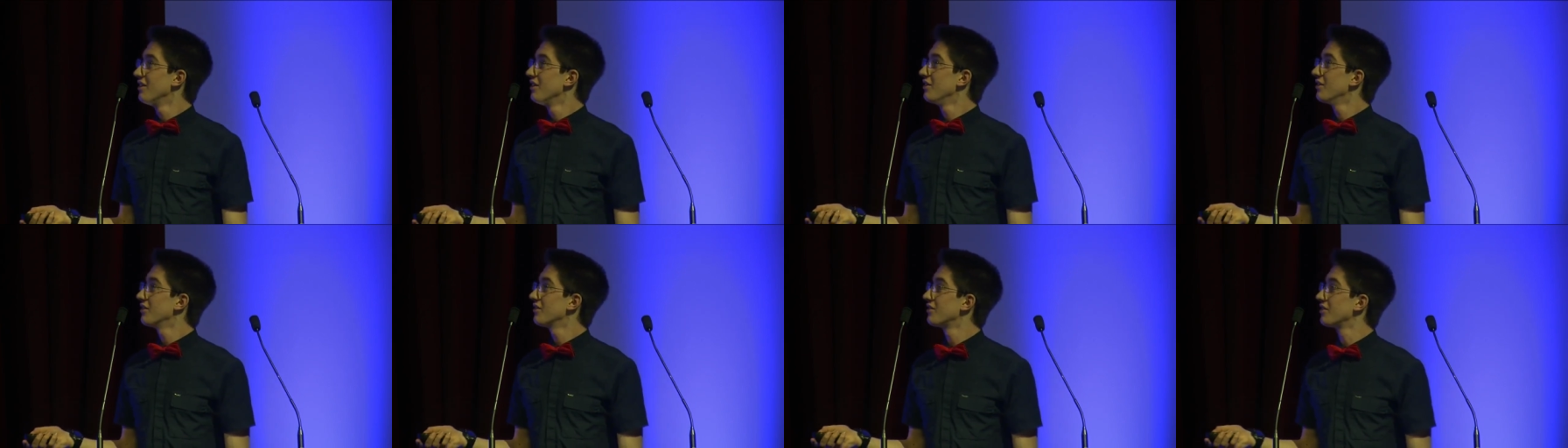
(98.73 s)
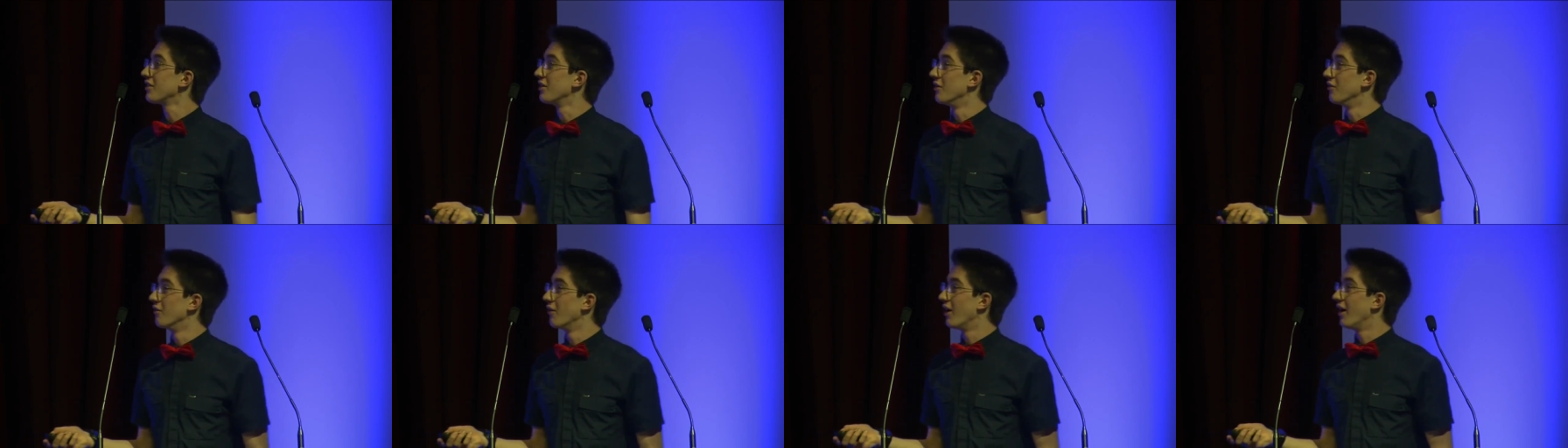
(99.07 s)

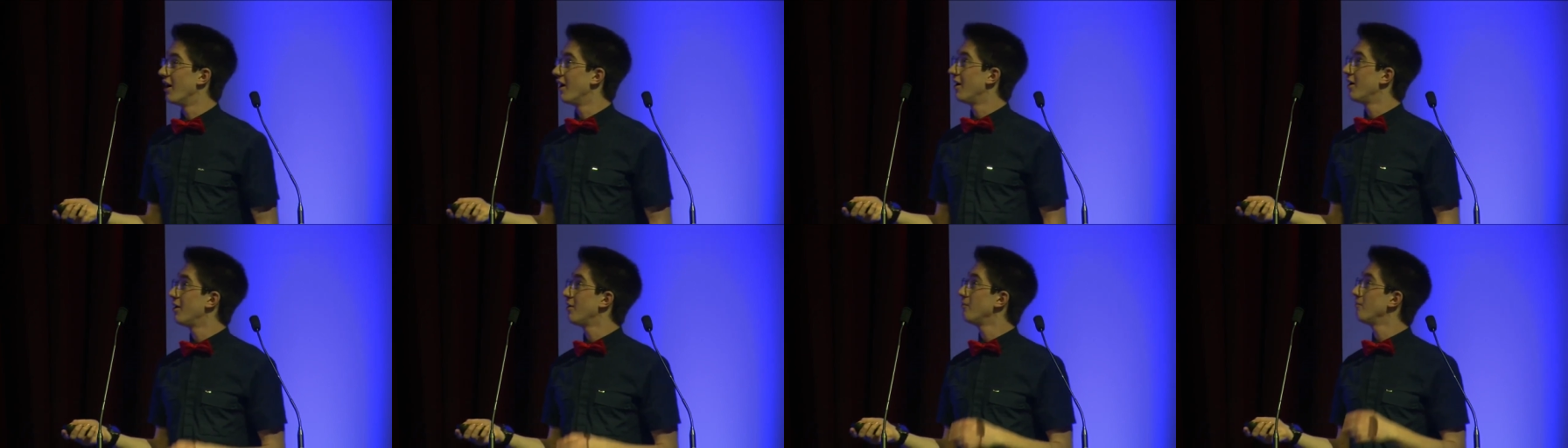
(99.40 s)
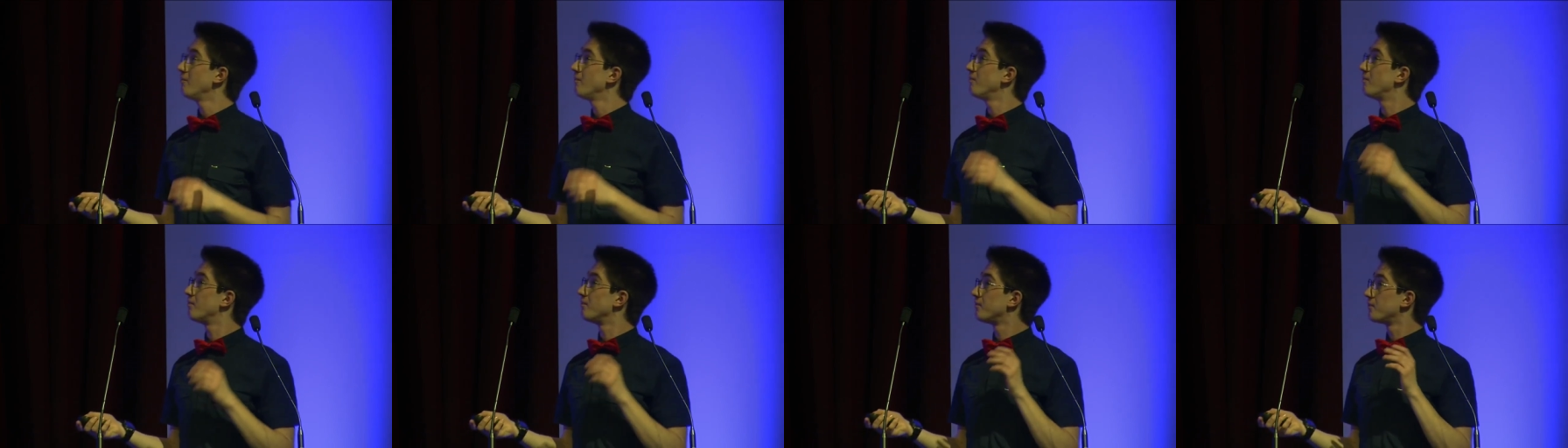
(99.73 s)
So,
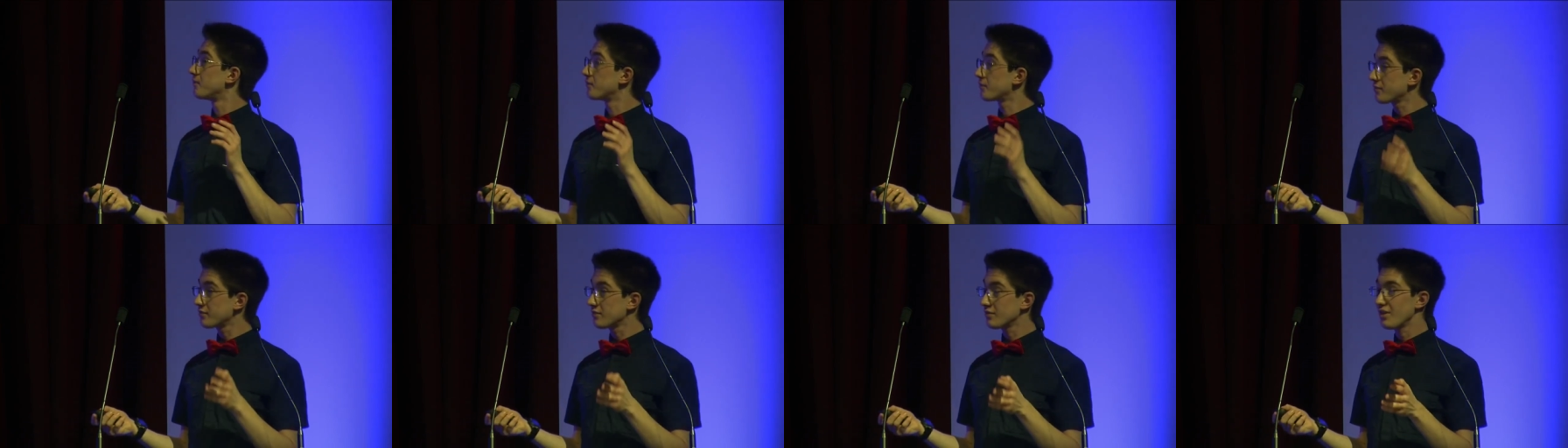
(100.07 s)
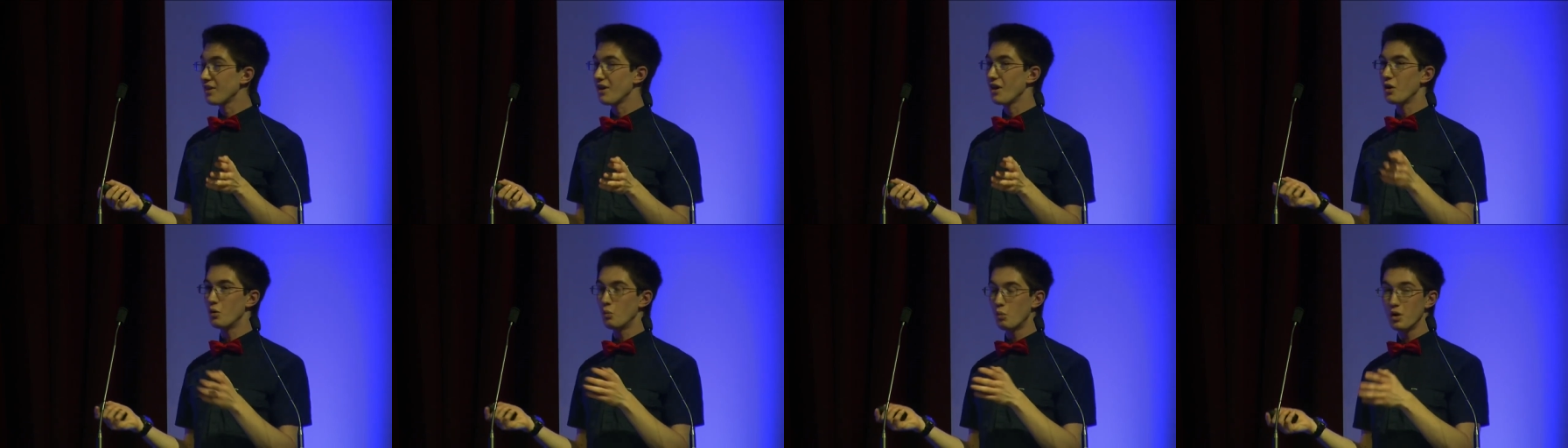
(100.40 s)
um,
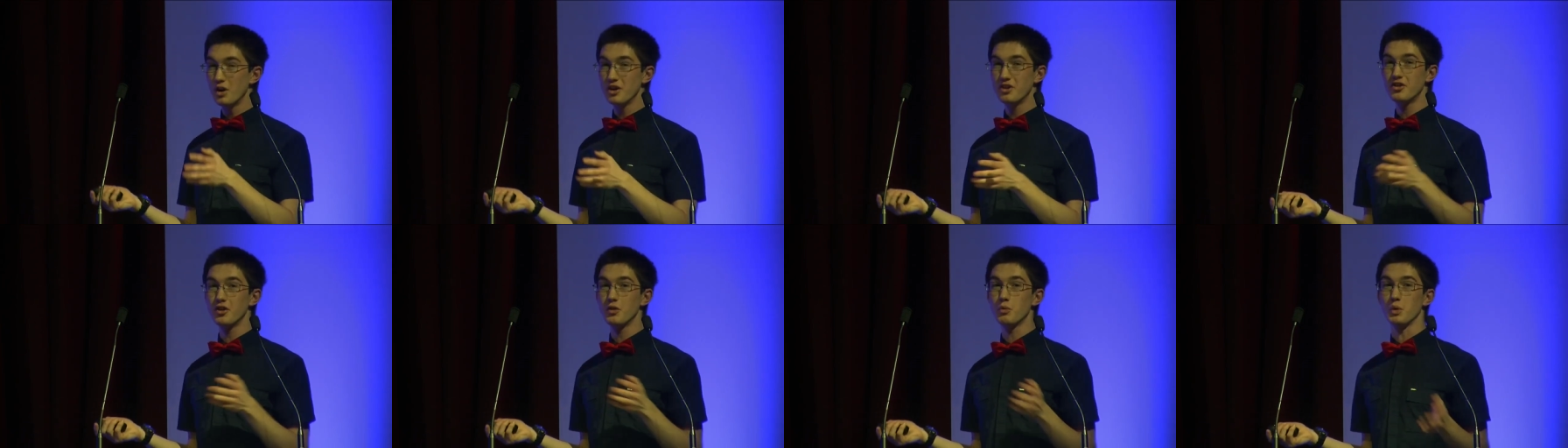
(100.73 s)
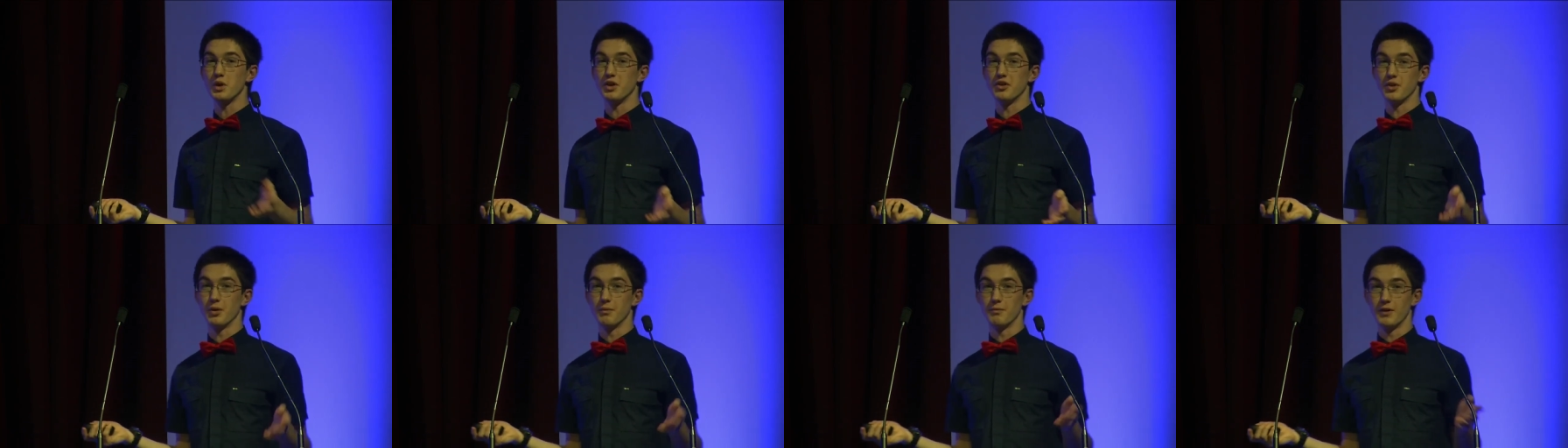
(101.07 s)
why should we
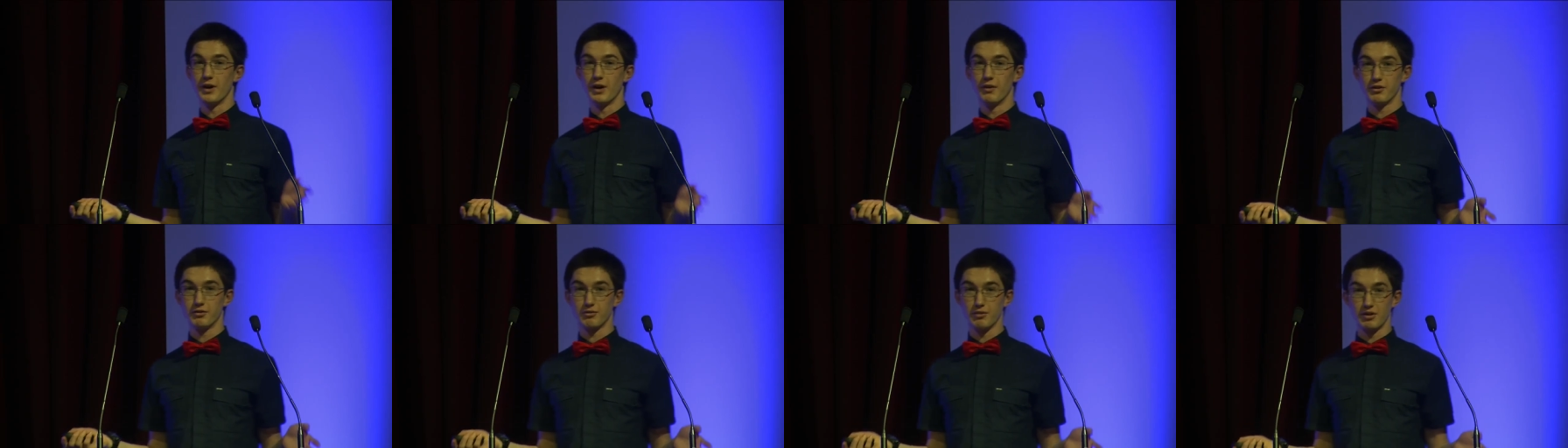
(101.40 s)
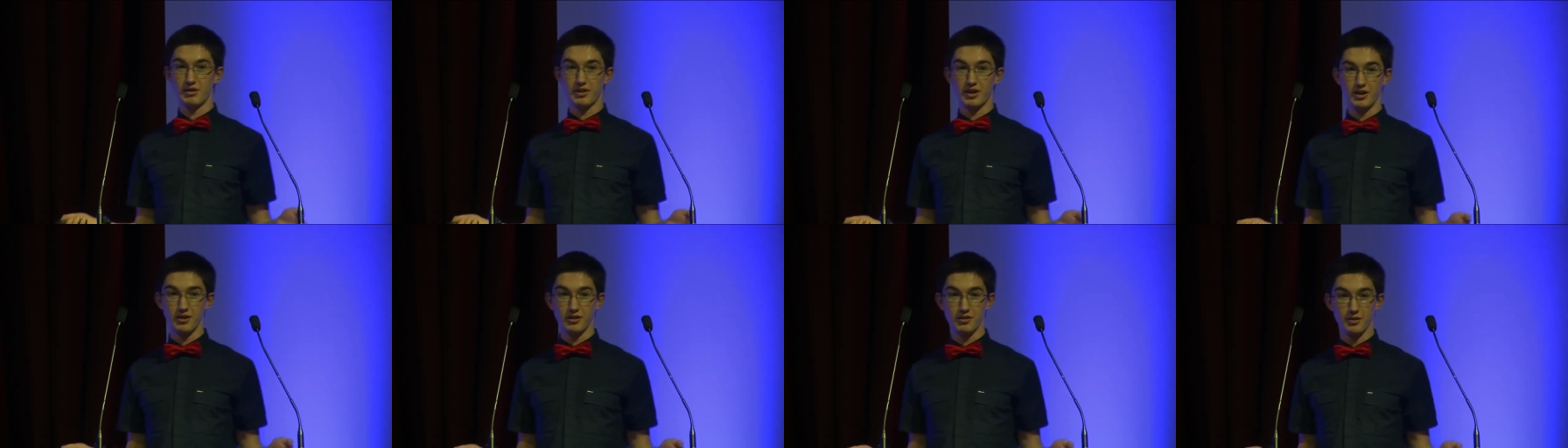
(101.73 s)
stop the Earth's
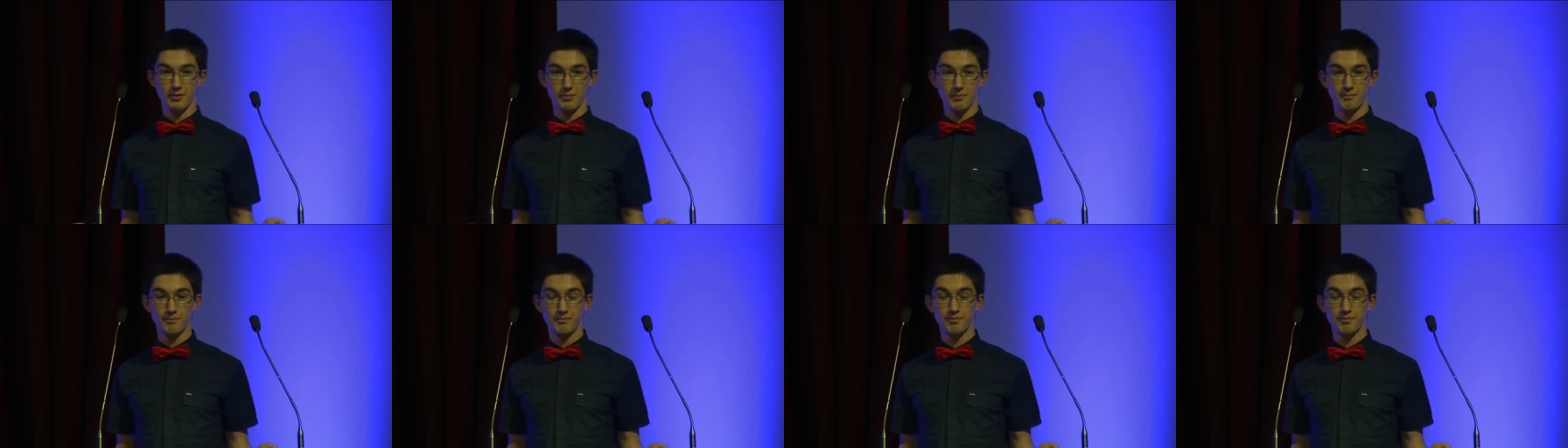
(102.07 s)
rotation?